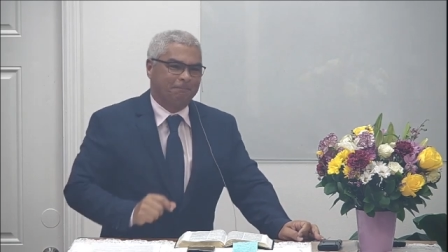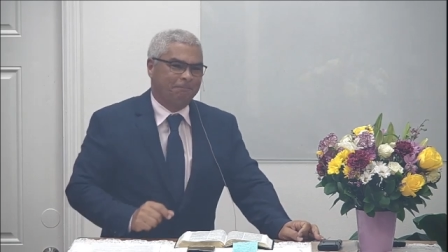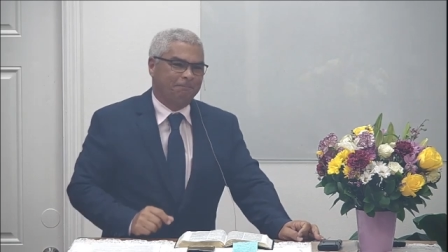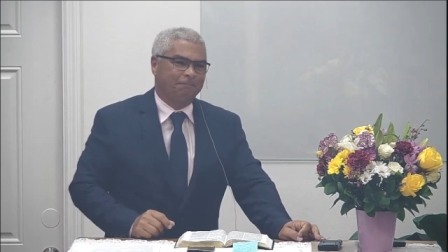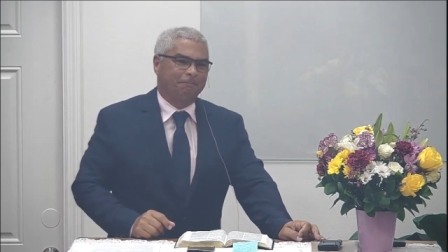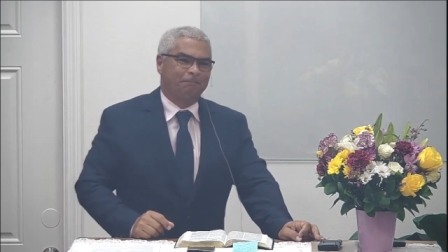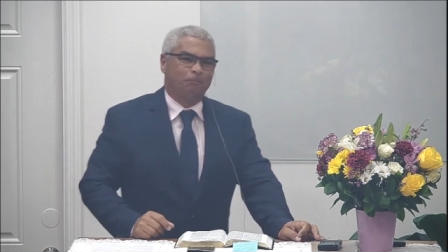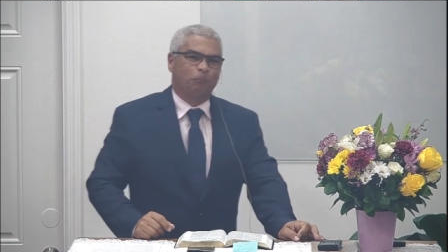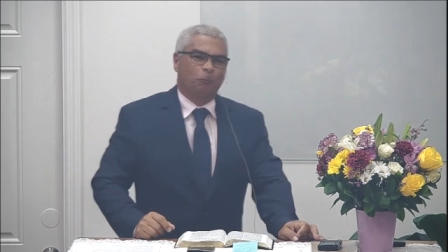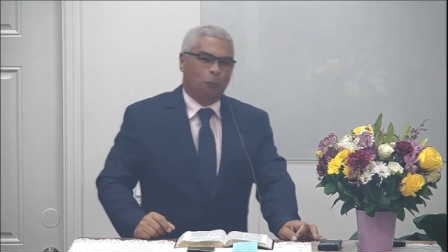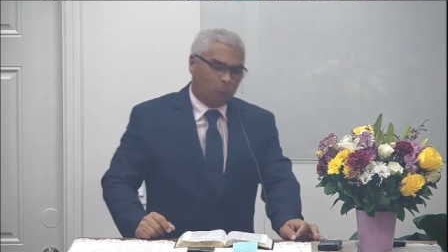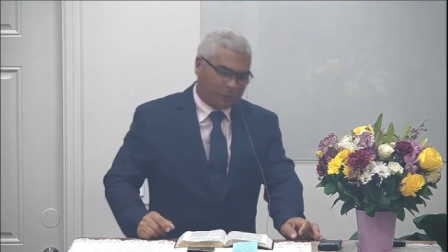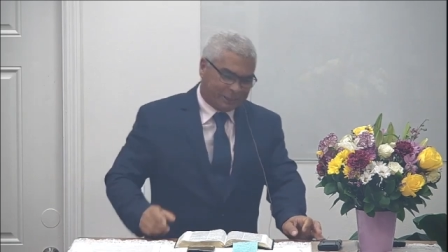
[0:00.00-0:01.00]

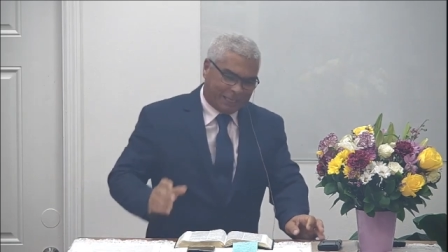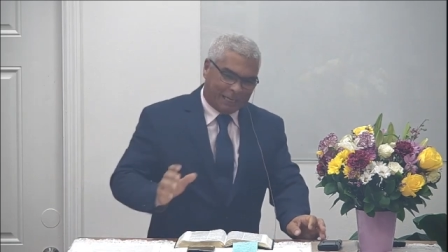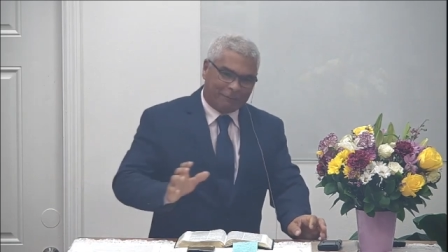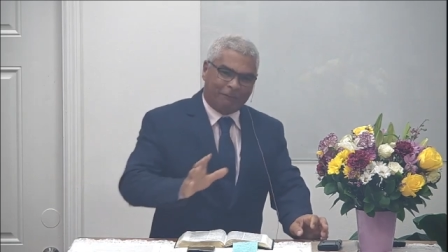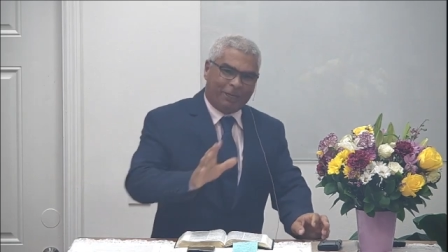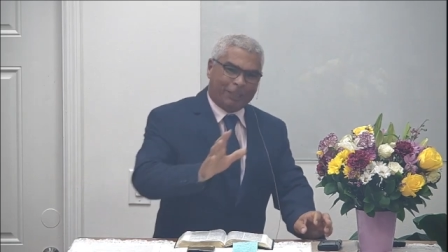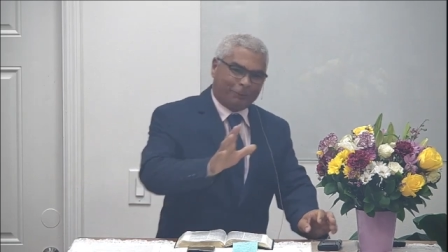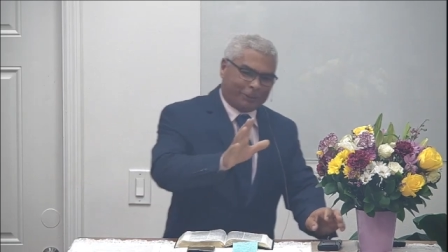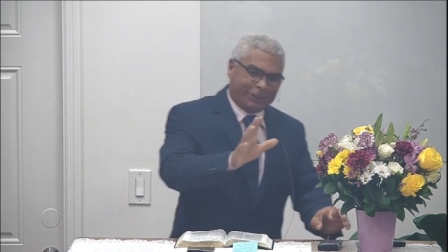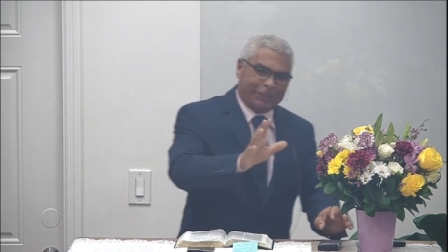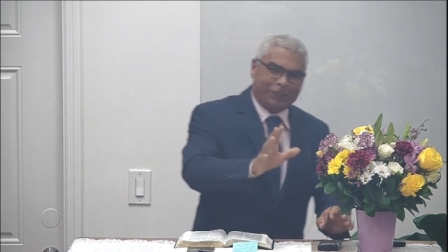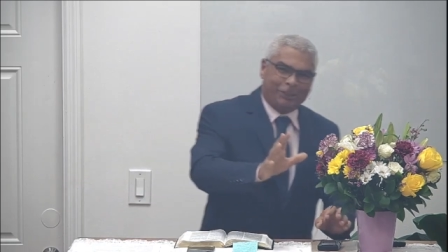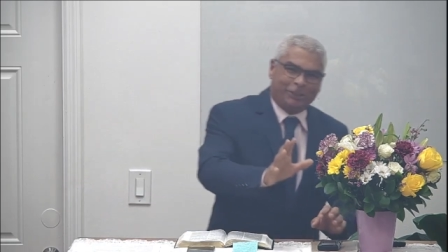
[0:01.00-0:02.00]
the dress that
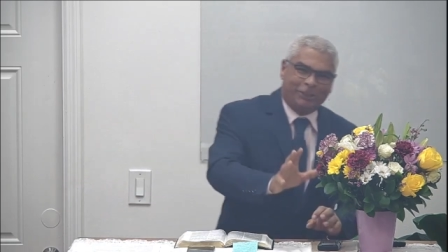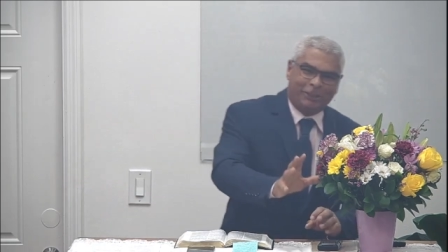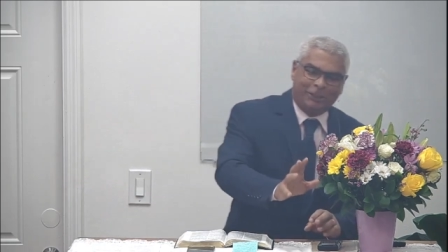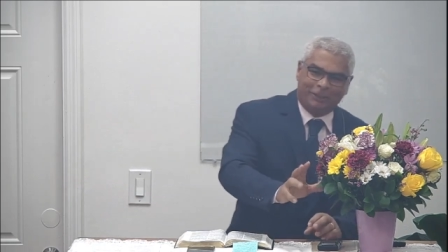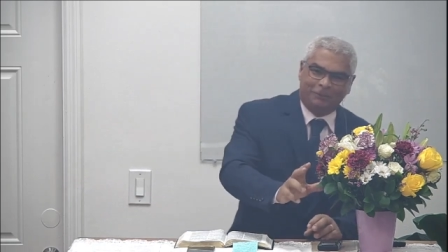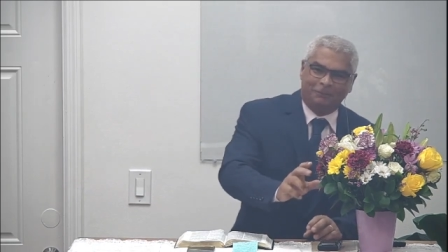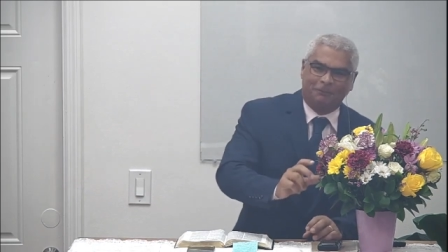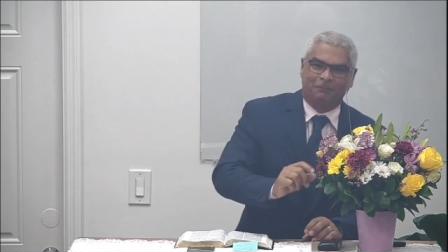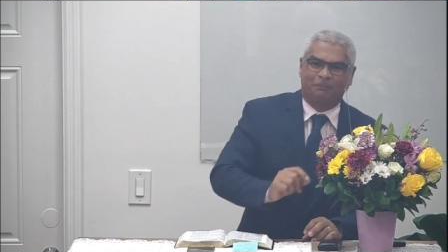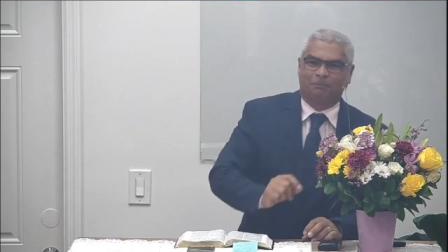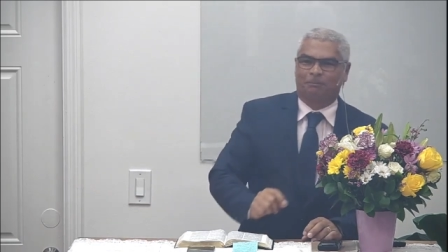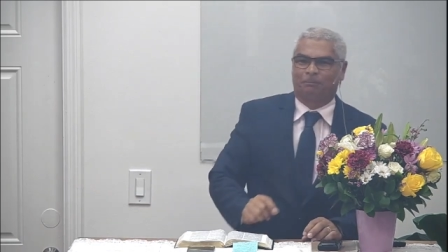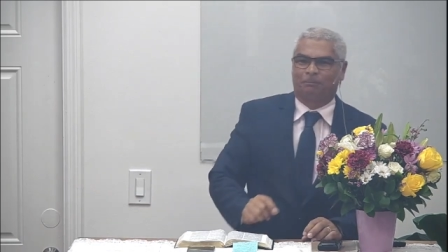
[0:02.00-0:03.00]
he possessed,
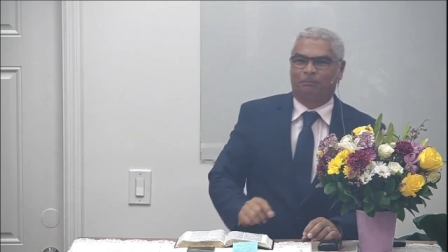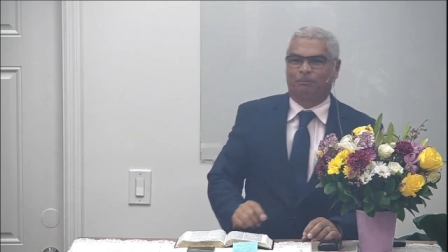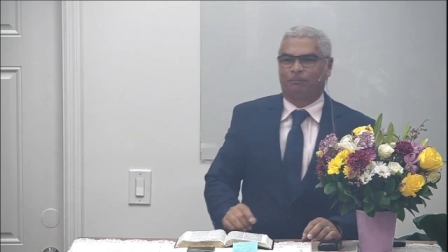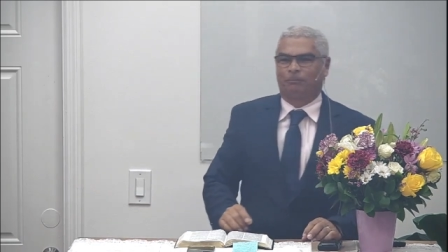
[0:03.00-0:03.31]
the